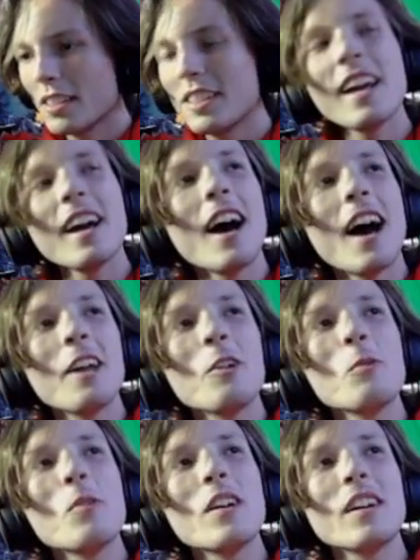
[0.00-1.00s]
Yeah, I
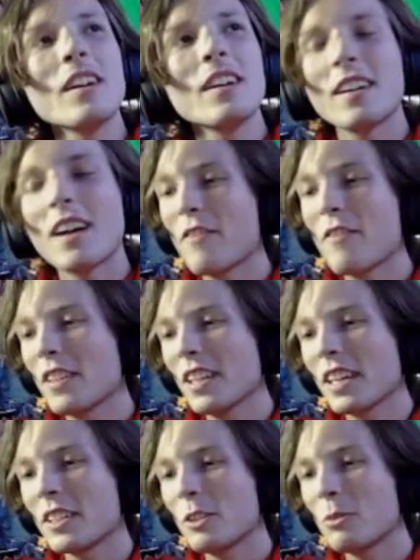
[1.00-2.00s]
don't want to I feel
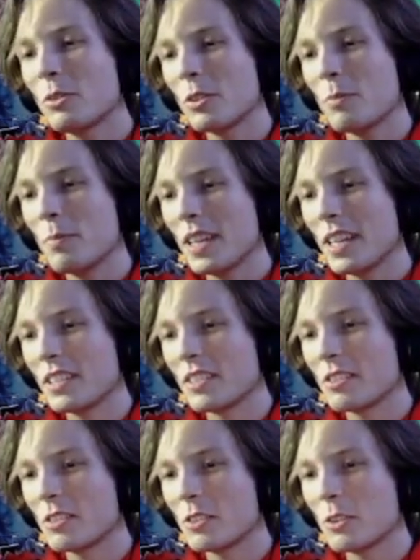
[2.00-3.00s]
like YouTube
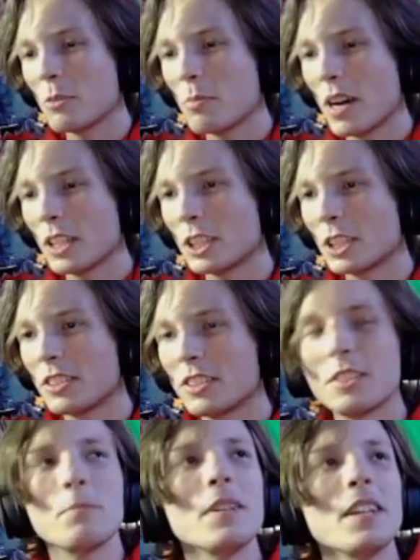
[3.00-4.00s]
means too much
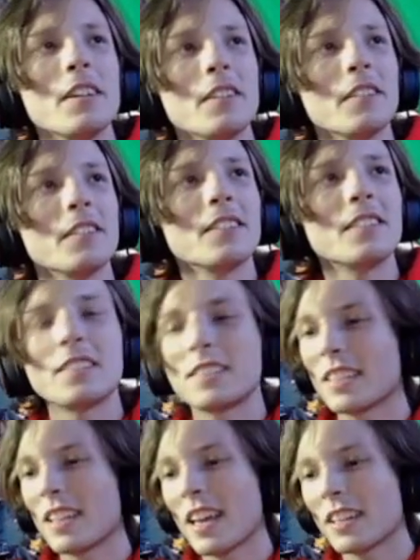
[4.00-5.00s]
to me
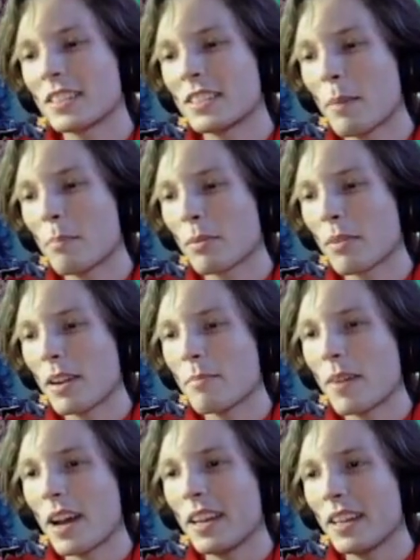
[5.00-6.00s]
to like separate
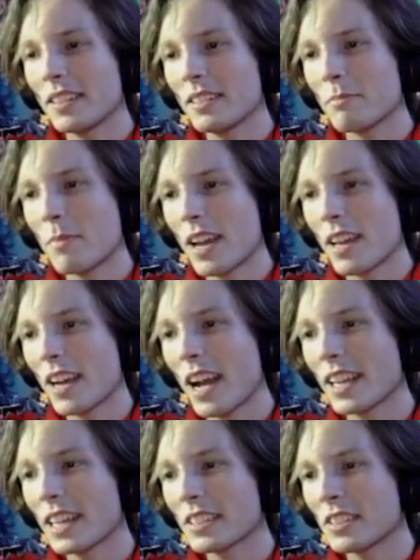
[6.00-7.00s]
my my
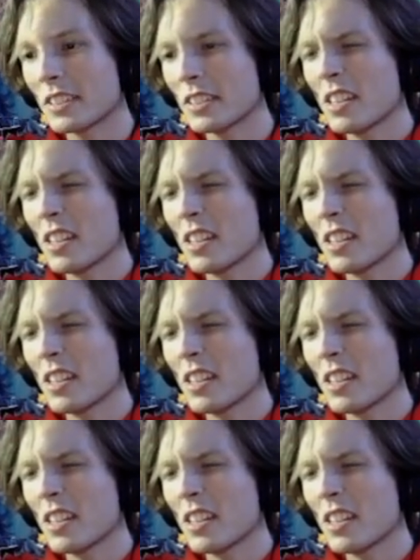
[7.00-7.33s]
I guess